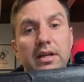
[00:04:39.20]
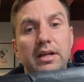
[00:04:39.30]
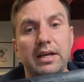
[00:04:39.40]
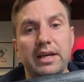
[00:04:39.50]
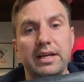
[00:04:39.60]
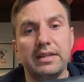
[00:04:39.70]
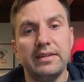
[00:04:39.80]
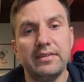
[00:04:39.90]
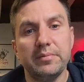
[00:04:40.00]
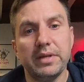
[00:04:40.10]
And they
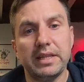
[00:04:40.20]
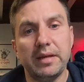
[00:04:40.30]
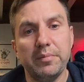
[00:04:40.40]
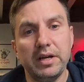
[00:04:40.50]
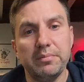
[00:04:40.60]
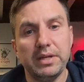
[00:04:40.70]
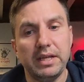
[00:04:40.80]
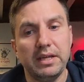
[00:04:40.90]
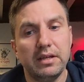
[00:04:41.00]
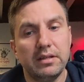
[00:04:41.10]
seemed like they might
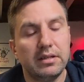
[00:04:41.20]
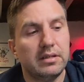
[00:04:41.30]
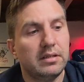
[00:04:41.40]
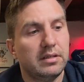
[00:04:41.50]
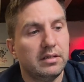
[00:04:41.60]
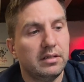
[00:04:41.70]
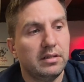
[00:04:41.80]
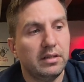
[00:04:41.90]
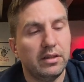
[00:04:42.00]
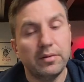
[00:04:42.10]
be
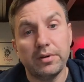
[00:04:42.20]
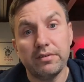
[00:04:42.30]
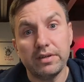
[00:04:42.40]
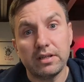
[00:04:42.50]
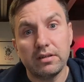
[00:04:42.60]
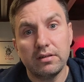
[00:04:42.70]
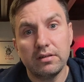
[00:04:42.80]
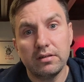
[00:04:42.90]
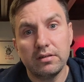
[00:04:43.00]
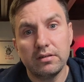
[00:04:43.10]
the perfect
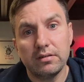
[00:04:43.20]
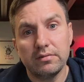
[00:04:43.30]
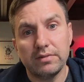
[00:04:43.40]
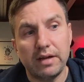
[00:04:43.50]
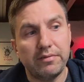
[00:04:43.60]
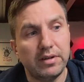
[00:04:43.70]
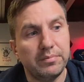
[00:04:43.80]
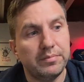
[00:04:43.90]
flat frame.